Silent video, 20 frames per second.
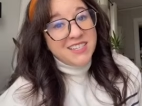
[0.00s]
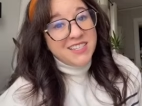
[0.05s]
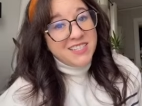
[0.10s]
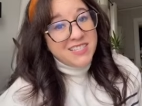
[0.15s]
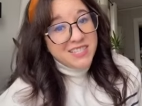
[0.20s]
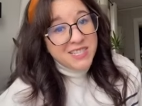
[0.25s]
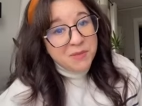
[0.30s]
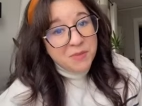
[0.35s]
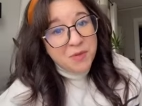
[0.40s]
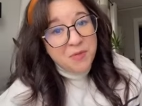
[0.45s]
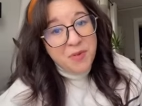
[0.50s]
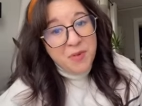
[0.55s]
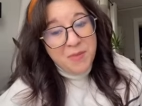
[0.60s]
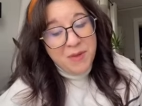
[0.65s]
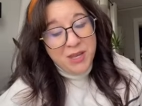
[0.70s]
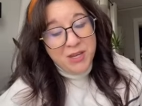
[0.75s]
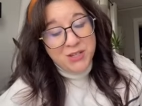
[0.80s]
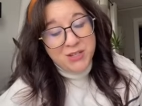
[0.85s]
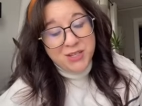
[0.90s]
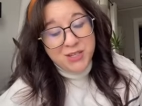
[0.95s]
Some of my
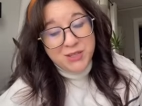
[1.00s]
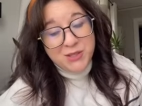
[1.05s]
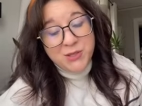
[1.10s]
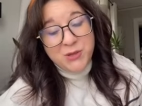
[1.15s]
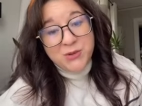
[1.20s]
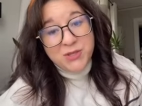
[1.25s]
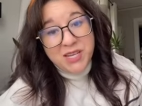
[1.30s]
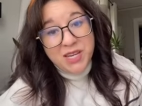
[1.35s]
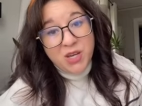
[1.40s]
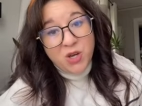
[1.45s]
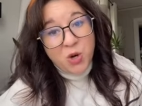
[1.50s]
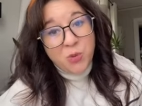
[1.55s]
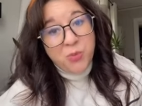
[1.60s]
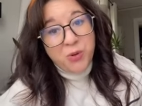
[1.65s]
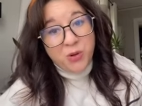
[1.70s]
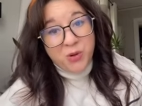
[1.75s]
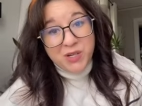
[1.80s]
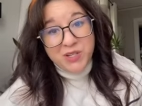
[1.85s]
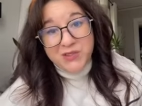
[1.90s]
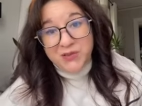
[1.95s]
patients who take
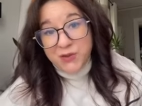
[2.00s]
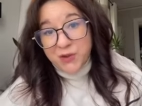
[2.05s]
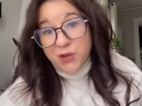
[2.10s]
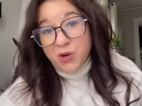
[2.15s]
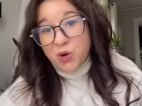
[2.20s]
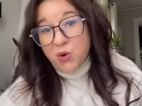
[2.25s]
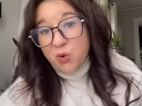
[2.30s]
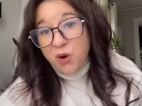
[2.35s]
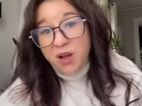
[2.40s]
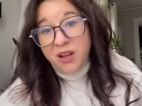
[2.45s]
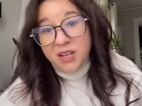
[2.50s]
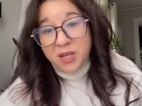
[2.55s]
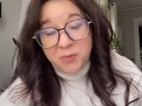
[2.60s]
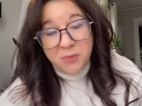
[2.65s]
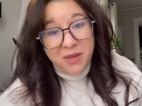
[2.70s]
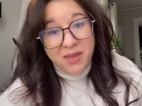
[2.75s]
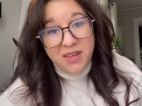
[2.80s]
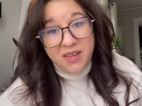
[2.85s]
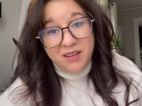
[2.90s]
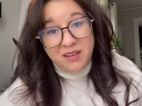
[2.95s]
opioids for their chronic
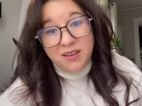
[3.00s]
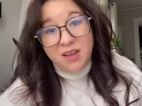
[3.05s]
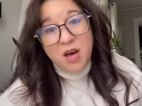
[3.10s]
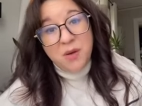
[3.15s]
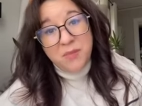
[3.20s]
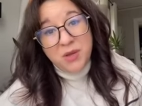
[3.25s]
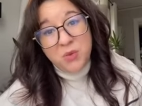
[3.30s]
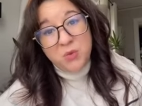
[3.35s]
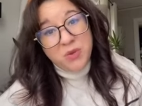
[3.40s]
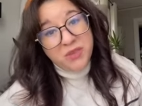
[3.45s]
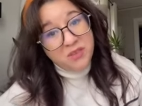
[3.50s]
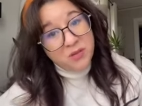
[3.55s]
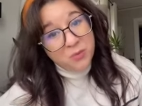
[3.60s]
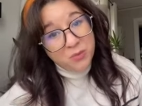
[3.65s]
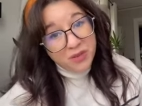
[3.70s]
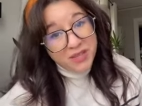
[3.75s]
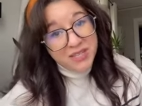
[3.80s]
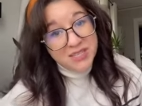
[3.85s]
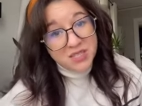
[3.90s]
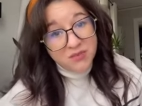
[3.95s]
pain come in with
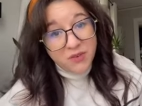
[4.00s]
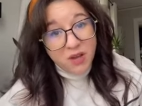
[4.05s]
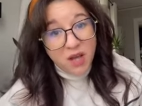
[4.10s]
complaints of